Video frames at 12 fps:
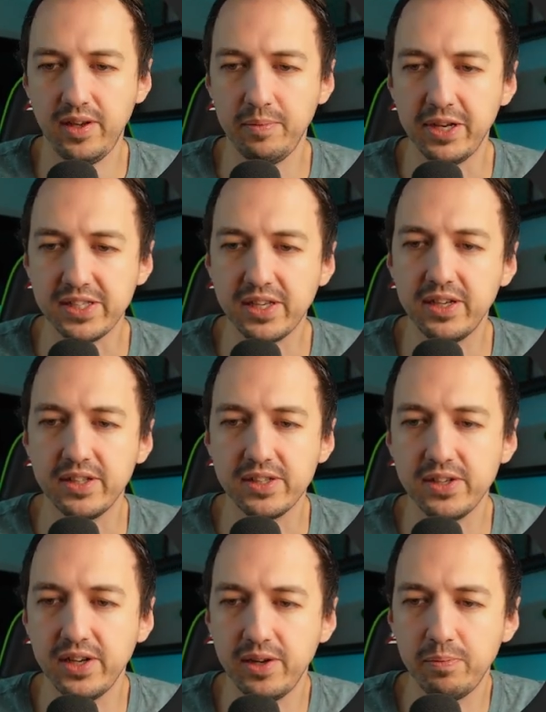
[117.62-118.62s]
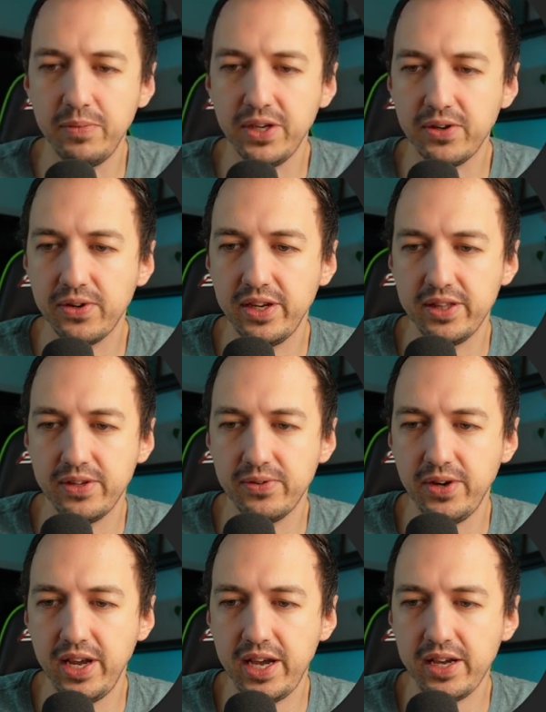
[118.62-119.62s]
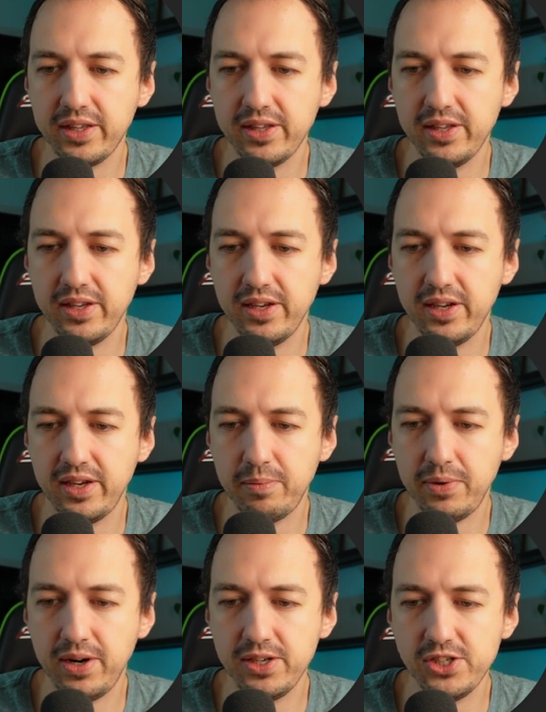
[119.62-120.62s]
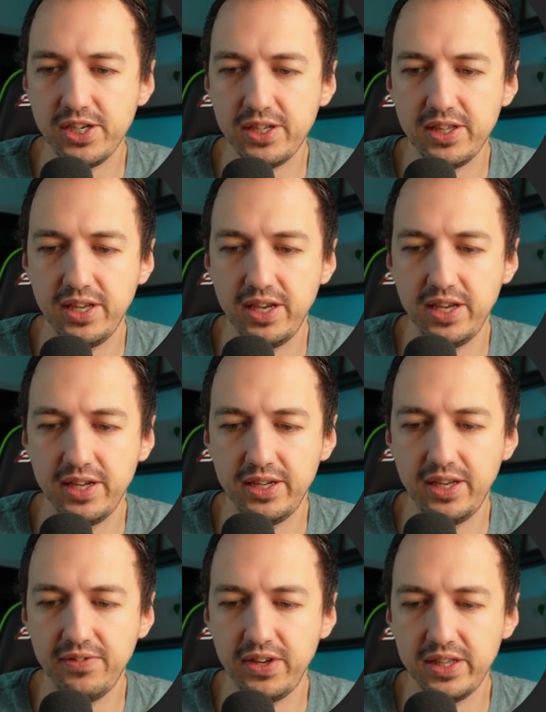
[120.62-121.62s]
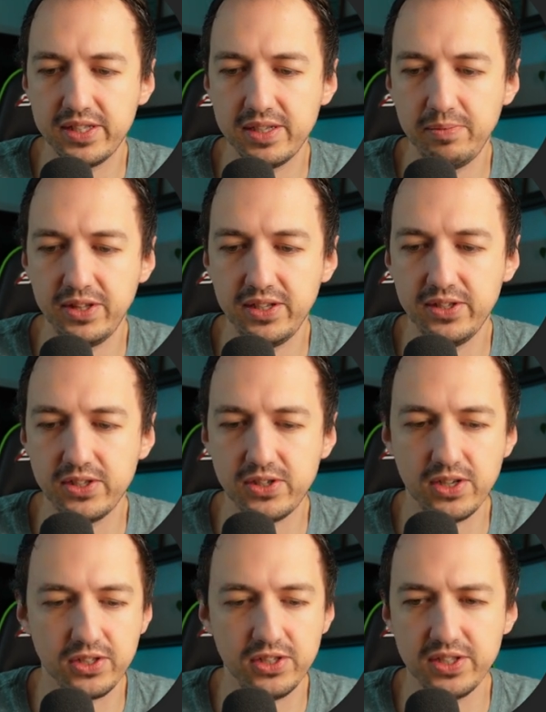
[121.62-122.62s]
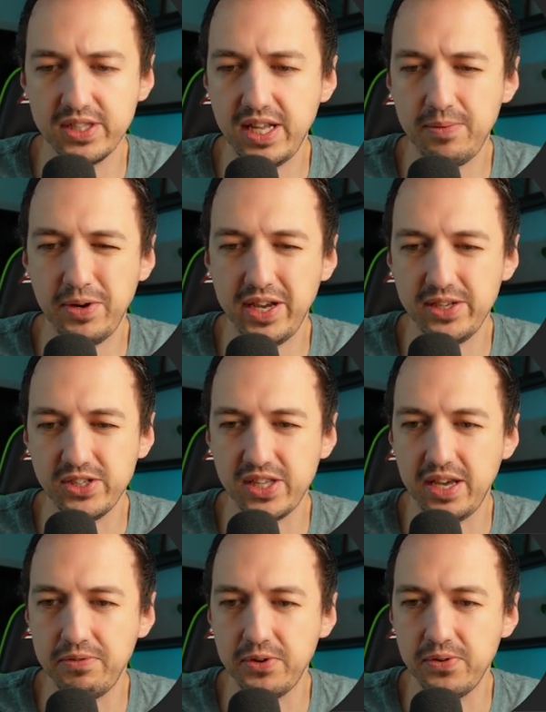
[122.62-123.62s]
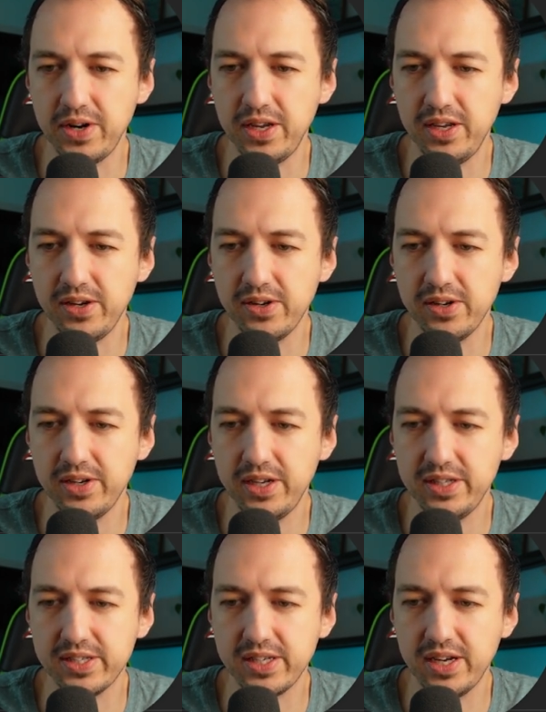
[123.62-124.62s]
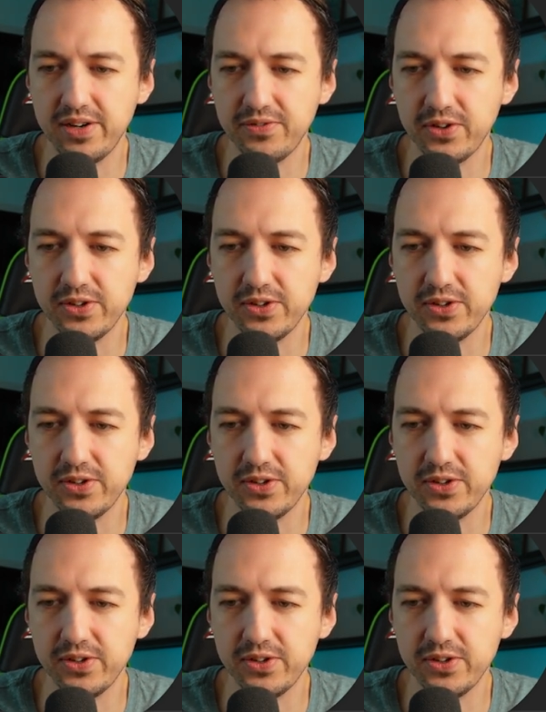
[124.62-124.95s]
I'm asking it to help me create the React uh, project and giving it some of the instructions. That way I just have it right here inside of